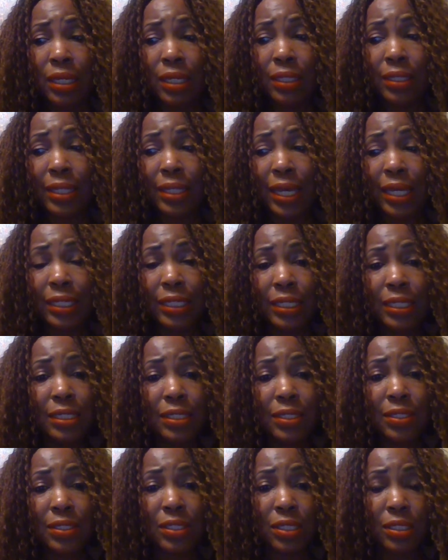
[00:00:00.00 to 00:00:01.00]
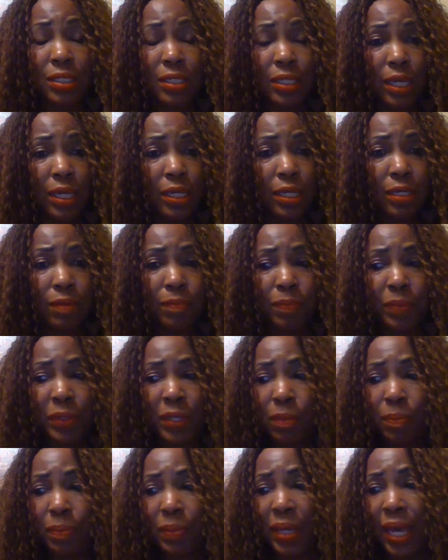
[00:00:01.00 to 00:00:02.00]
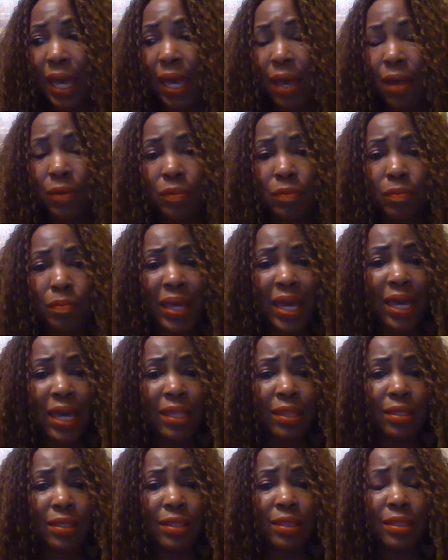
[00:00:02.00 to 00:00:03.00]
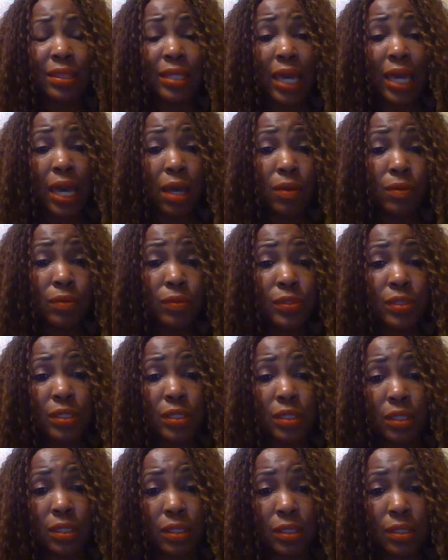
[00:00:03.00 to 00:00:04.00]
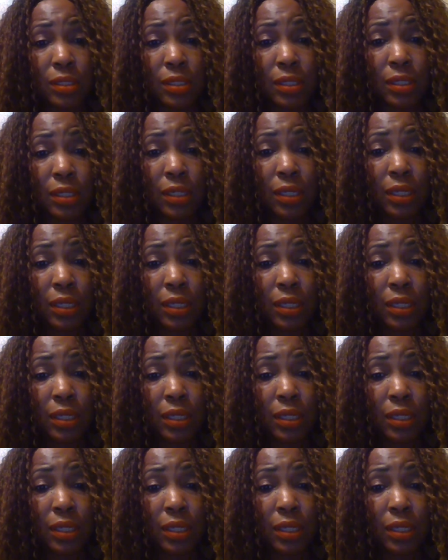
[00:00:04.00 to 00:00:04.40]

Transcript: that it is just taking people out by the thousands.